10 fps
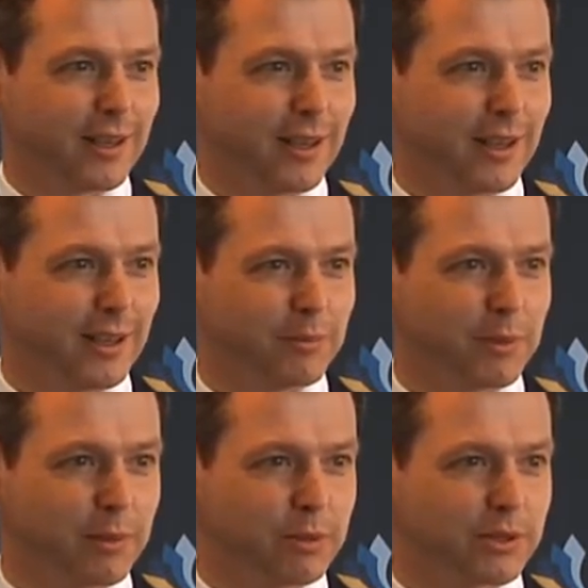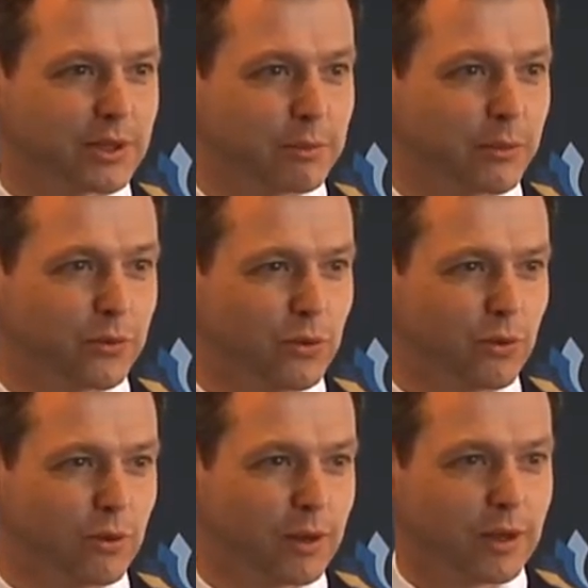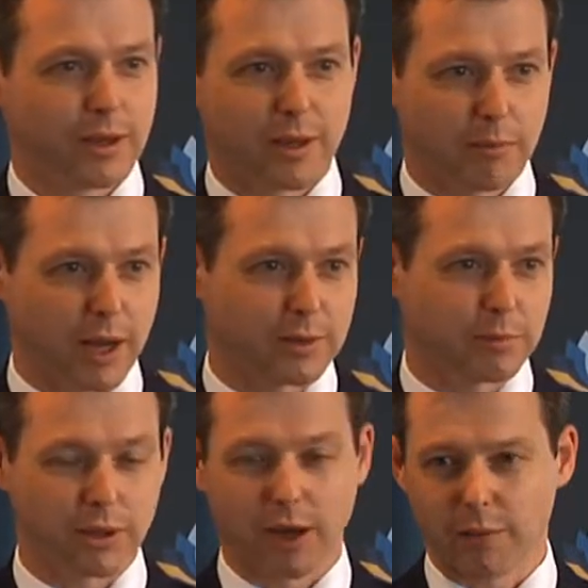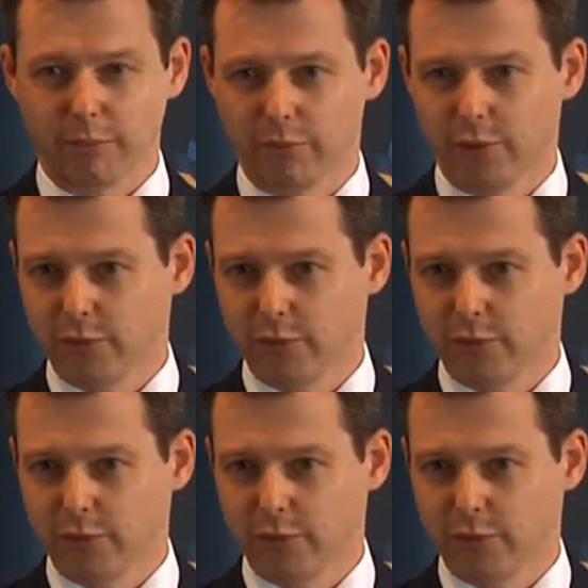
and maybe some of you might become